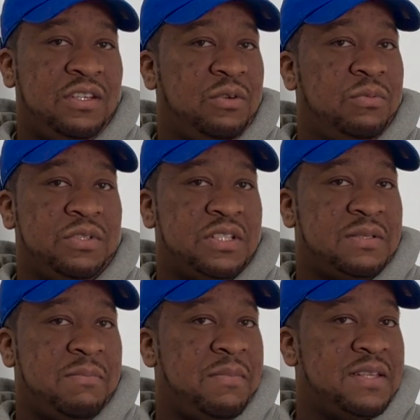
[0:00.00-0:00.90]
you would just
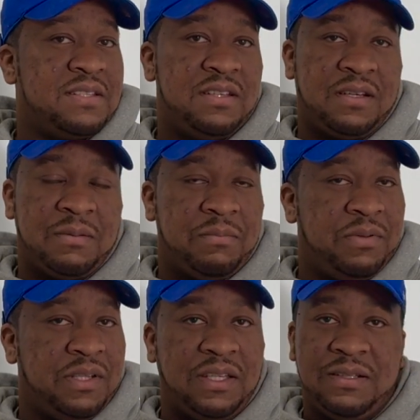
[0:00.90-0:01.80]
miss the
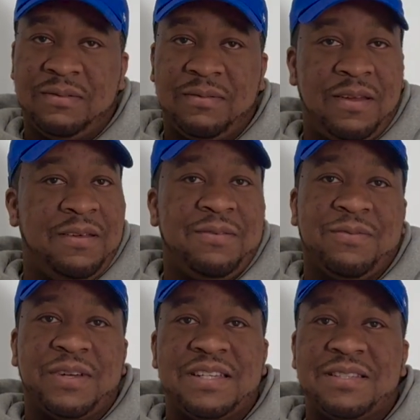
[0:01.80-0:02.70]
complete
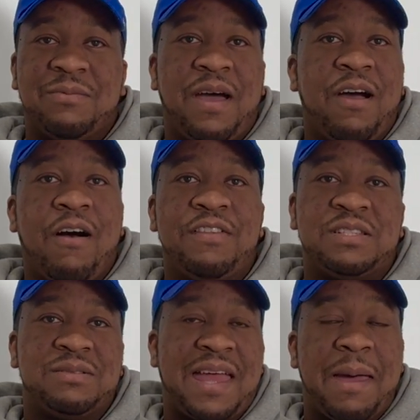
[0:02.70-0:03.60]
reason why all this
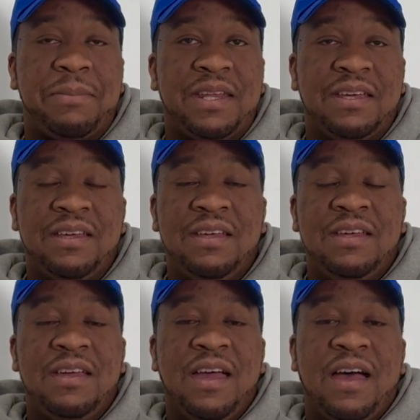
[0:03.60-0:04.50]
was happening.
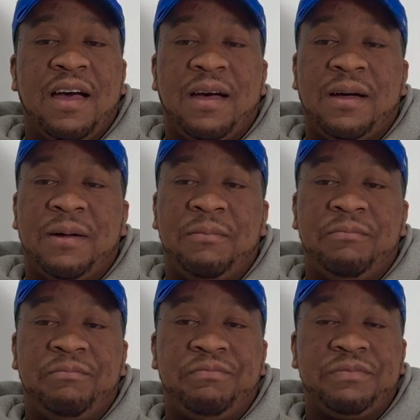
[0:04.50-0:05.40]

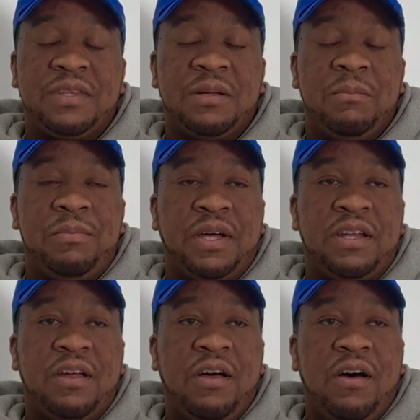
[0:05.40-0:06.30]

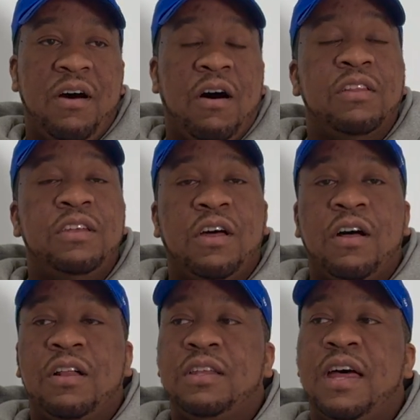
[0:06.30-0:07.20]
But all in
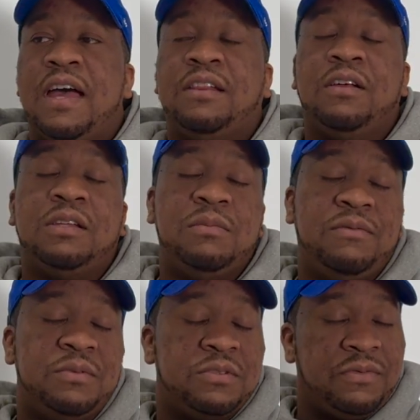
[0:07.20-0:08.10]
all, I thought the movie
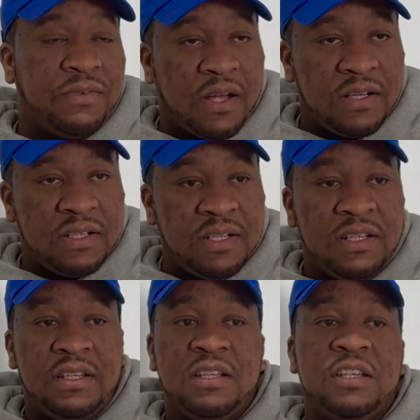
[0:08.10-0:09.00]
was fun.
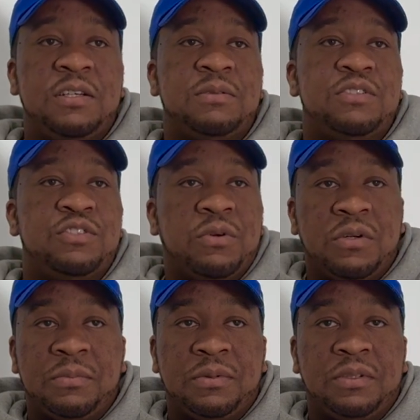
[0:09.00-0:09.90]
It was
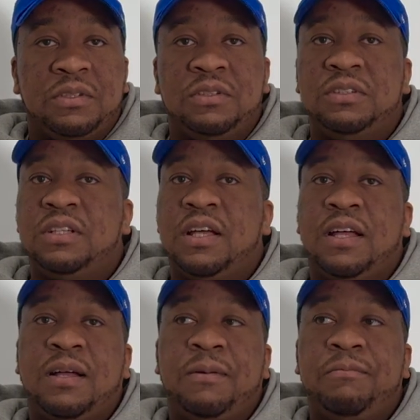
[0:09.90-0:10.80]
enjoyable.
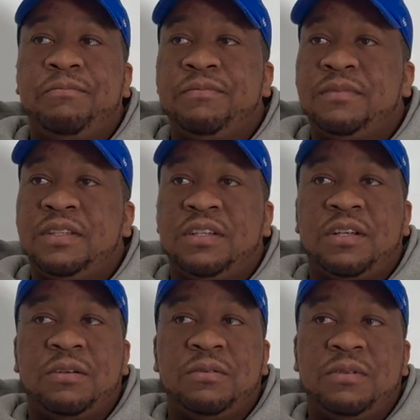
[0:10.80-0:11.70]
And
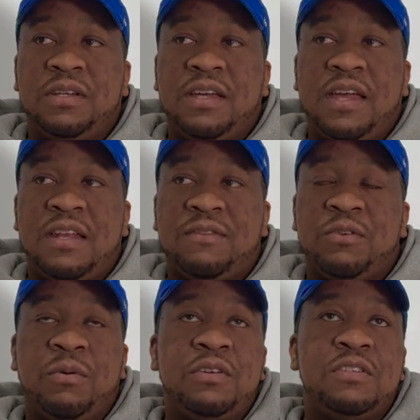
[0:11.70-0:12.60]
if you're
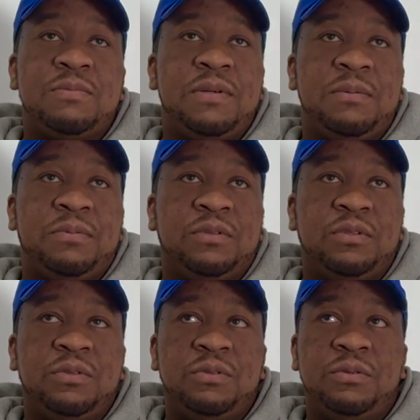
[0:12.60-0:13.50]
one of those people
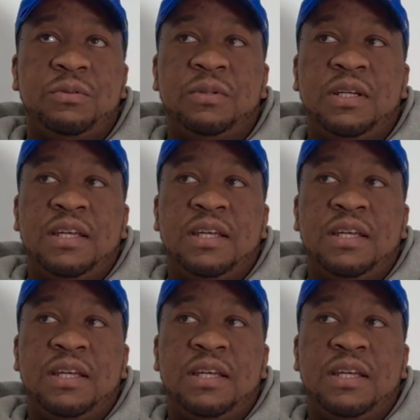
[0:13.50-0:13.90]
who